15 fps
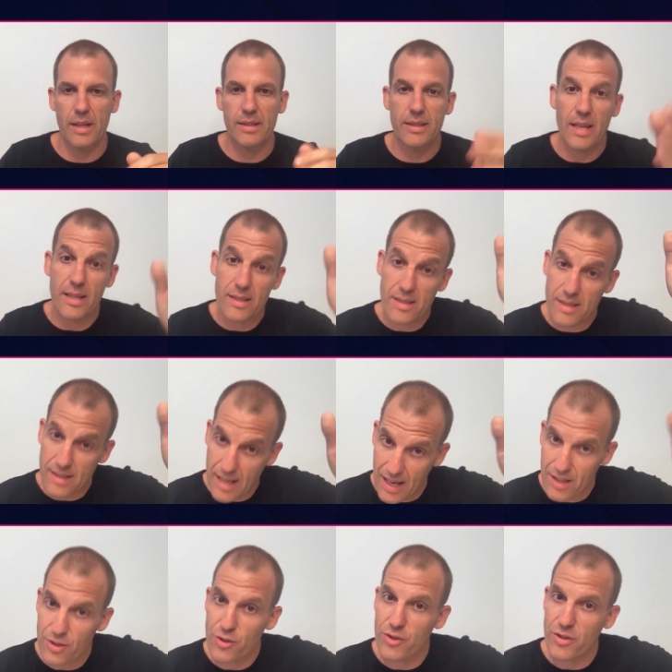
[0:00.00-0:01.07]
and then
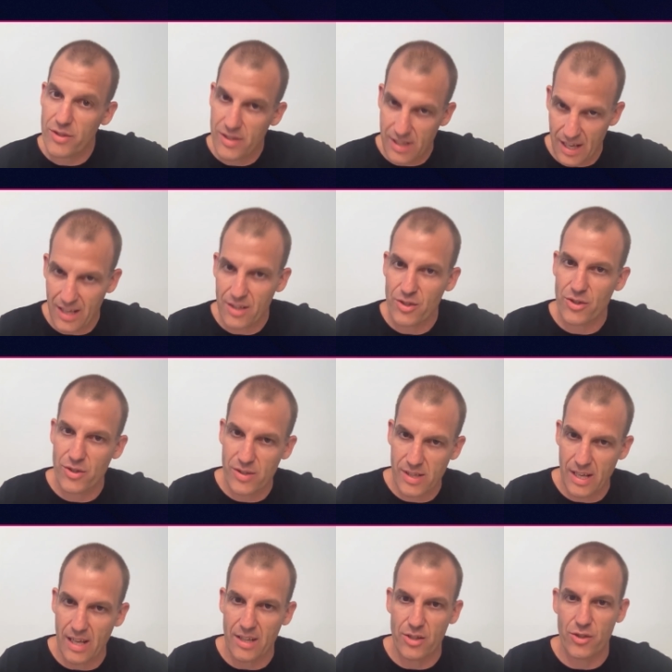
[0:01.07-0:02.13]
slash slash
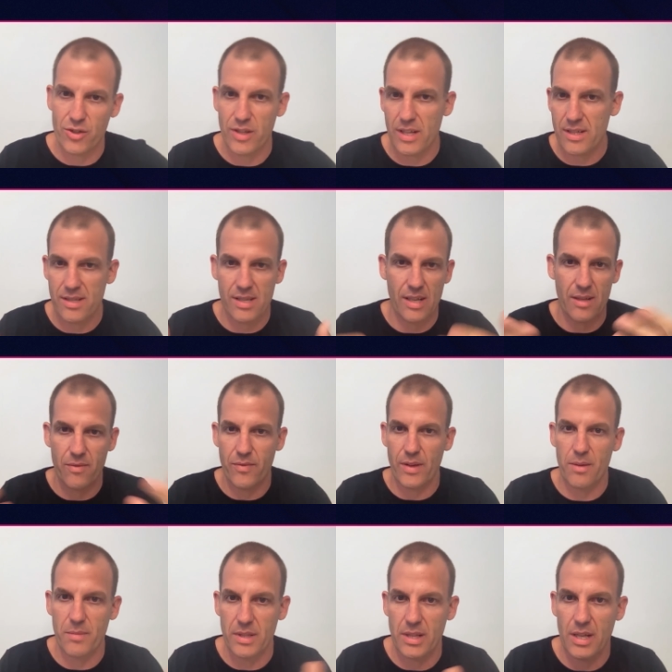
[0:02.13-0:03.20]
slash let's say if
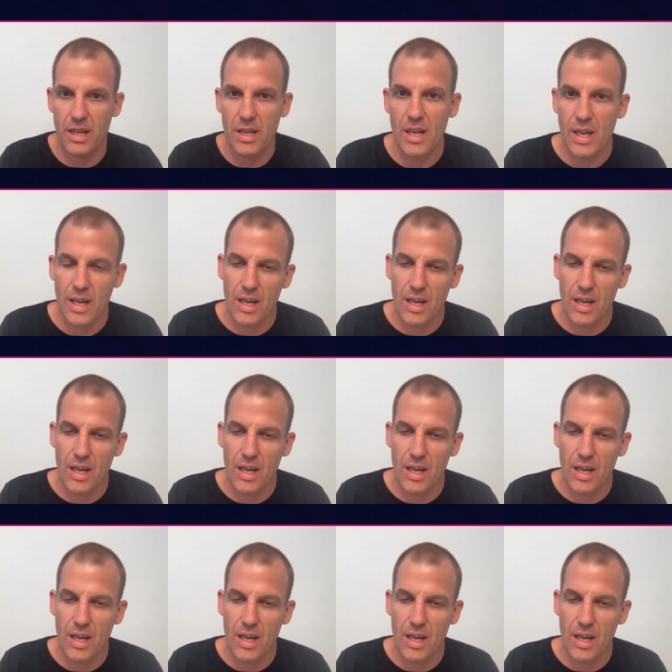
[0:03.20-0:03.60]
i'm in a,